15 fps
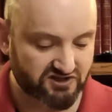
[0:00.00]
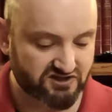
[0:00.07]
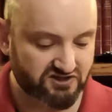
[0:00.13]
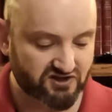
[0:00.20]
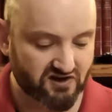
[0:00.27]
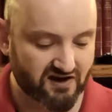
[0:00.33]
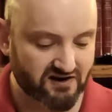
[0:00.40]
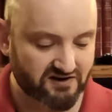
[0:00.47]

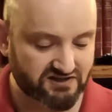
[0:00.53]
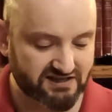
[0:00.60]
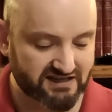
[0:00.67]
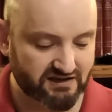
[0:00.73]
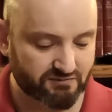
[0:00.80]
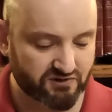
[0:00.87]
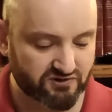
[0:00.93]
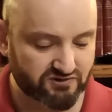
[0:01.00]
guards
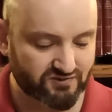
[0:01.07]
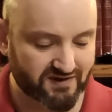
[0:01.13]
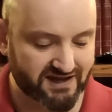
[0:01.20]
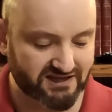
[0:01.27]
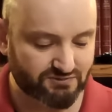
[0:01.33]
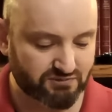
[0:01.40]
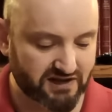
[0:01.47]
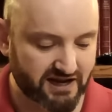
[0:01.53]
him whose way
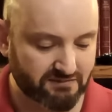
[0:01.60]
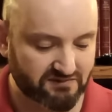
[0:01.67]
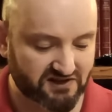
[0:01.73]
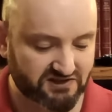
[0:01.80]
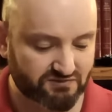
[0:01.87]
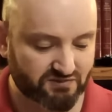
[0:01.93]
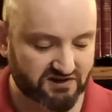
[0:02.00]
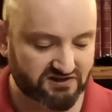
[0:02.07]
is
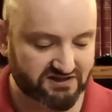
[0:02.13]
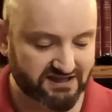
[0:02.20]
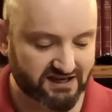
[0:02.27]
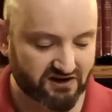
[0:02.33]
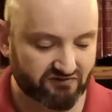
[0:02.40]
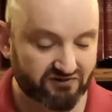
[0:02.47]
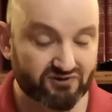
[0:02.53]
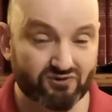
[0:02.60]
blameless, but sin
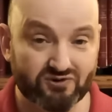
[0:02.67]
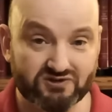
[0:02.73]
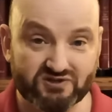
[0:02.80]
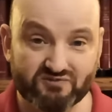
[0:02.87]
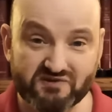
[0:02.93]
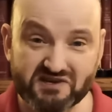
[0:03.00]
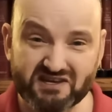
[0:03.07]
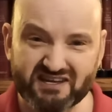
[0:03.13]
overthrows the
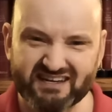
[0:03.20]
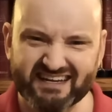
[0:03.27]
wicked.